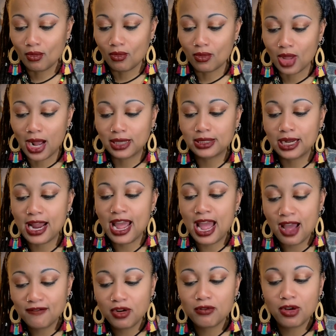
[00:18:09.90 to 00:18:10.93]
I said
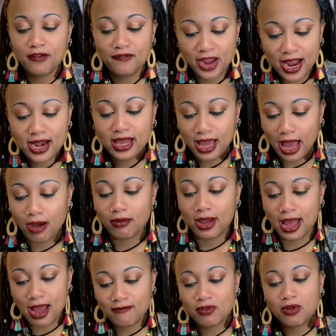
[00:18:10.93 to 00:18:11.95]
every video.
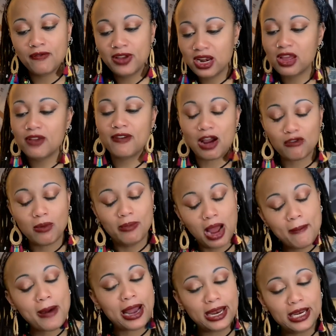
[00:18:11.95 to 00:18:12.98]
If I
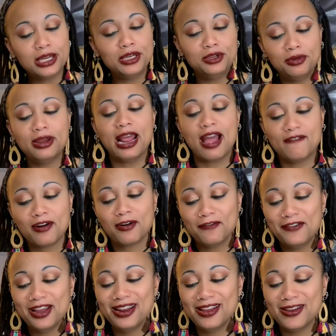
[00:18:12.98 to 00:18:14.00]
remember, I need to do it every
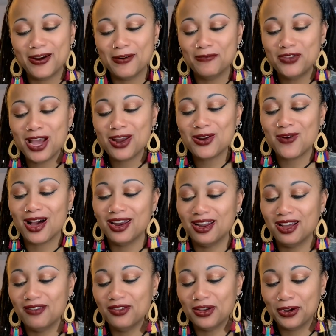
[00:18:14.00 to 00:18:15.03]
video. Y'all know I
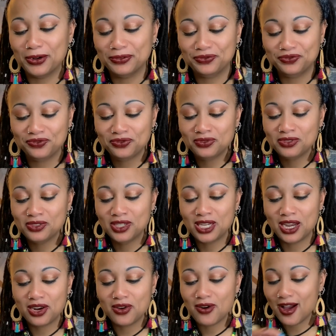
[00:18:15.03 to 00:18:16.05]

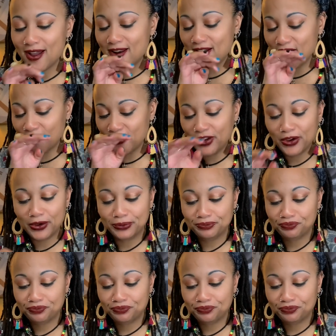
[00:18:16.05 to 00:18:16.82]
love y'all.